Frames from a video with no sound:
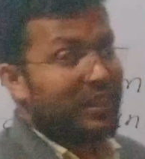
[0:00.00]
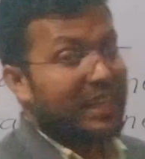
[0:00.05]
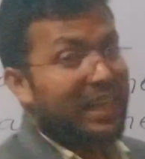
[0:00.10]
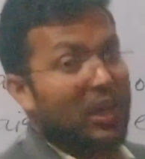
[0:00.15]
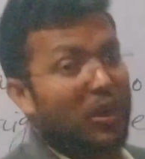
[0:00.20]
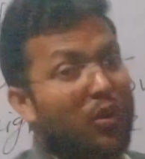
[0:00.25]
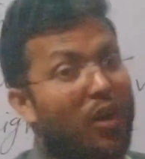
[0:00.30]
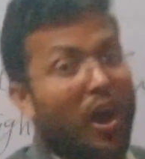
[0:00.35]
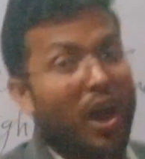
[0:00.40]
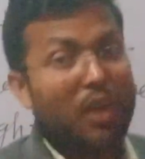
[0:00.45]

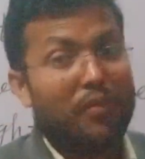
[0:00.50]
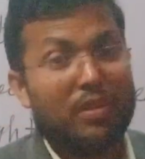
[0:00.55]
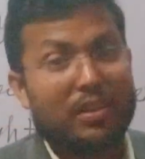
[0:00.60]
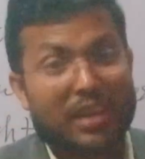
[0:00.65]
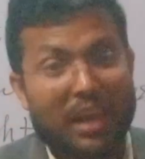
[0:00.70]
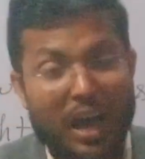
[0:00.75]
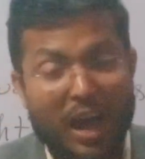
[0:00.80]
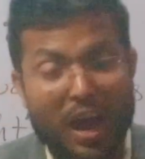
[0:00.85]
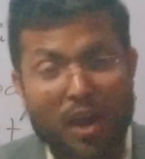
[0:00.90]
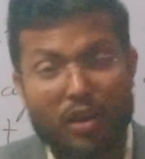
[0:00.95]
shadow
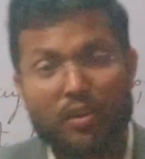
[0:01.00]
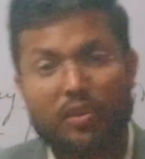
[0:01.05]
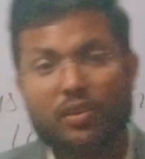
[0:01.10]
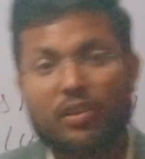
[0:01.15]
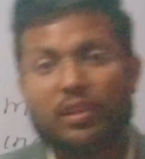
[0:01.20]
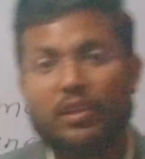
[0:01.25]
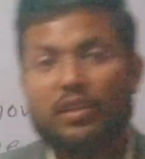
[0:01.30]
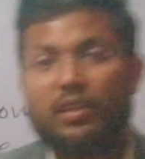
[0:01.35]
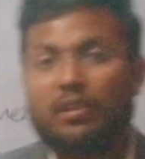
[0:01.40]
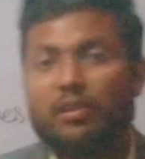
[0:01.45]
always have,
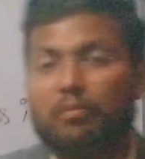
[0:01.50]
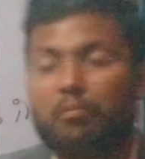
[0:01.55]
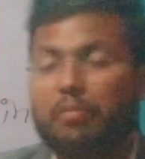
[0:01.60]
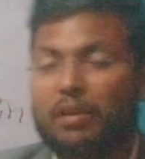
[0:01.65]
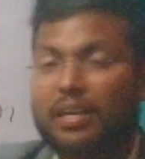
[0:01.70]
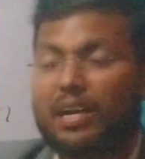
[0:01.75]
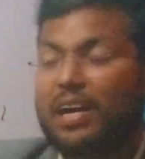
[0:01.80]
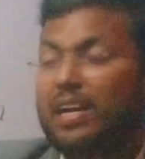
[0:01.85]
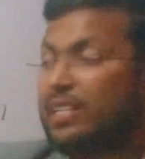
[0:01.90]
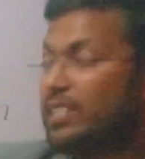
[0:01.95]

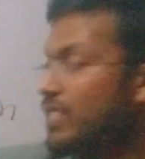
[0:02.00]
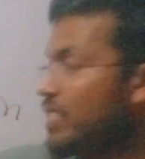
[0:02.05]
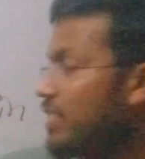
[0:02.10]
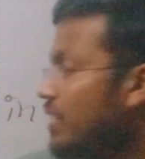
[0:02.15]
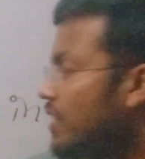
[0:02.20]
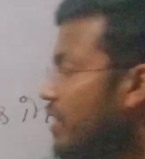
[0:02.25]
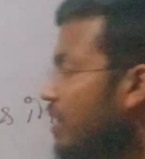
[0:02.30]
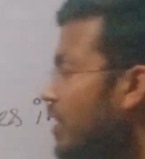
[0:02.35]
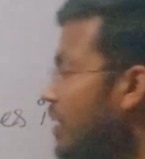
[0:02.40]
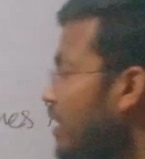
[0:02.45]
because
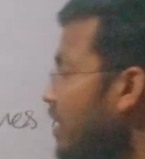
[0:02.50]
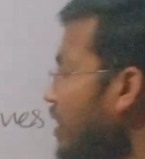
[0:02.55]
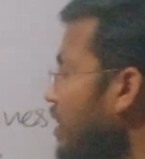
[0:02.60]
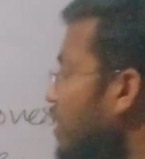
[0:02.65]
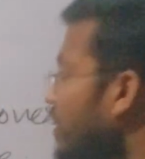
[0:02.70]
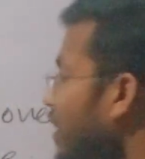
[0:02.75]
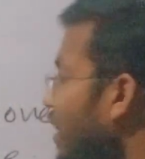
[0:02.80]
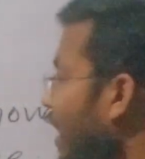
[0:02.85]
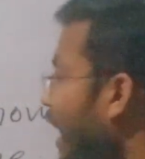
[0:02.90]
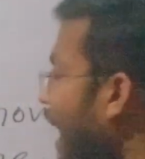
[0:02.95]

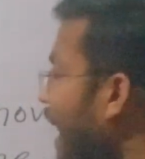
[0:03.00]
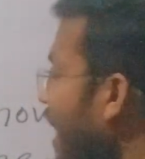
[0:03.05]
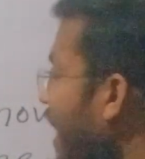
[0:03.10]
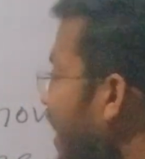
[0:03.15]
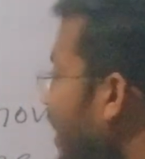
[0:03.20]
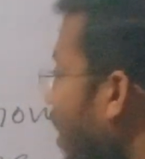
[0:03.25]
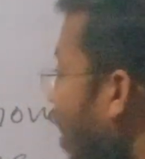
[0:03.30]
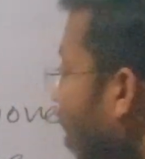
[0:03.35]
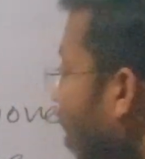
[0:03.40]
the light